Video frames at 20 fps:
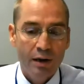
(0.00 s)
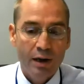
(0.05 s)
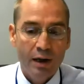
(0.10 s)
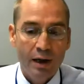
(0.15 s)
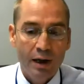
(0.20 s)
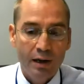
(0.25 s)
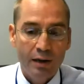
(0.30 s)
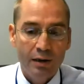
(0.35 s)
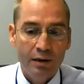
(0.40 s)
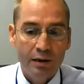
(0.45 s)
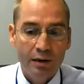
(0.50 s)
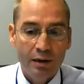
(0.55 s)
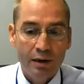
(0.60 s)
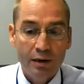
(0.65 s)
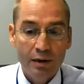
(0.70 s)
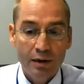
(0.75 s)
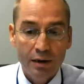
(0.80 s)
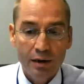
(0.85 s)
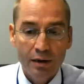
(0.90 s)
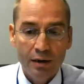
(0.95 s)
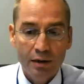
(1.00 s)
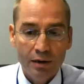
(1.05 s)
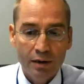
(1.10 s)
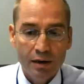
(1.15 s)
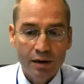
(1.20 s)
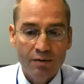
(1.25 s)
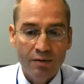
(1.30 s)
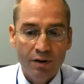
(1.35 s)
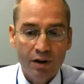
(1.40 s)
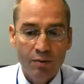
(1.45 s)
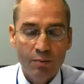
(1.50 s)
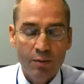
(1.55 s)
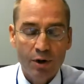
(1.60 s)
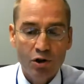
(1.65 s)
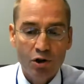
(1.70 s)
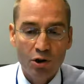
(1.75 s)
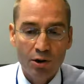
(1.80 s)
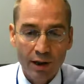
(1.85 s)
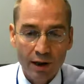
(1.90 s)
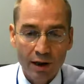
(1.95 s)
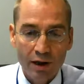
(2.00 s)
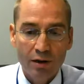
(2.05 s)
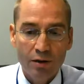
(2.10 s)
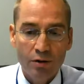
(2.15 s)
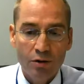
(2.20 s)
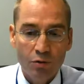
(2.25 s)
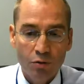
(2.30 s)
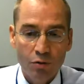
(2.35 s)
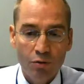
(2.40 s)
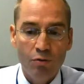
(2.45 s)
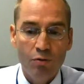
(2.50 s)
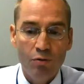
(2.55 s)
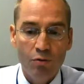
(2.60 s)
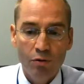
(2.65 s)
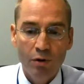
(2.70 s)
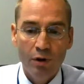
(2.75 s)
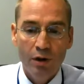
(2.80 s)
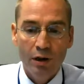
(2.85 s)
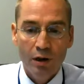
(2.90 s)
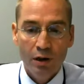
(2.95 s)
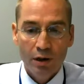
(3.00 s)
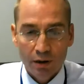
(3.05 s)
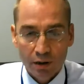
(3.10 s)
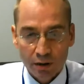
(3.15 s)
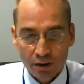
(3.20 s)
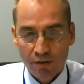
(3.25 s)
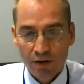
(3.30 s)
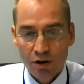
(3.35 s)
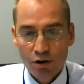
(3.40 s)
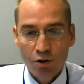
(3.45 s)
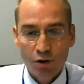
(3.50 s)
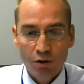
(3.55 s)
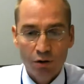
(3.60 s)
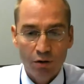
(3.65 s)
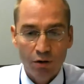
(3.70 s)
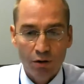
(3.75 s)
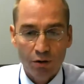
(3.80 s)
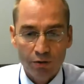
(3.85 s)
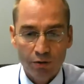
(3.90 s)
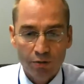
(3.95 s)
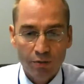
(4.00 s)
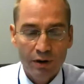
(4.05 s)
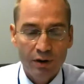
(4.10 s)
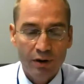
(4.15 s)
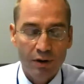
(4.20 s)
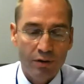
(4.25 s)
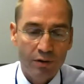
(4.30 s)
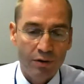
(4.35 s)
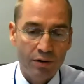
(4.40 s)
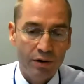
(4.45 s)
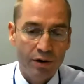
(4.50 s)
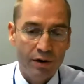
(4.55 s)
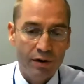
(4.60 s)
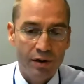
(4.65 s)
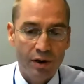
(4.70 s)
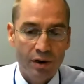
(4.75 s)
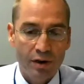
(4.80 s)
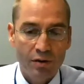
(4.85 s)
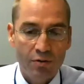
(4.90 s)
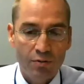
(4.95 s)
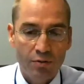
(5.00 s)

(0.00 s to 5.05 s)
And indeed, it is very much linked to the vision of 2036.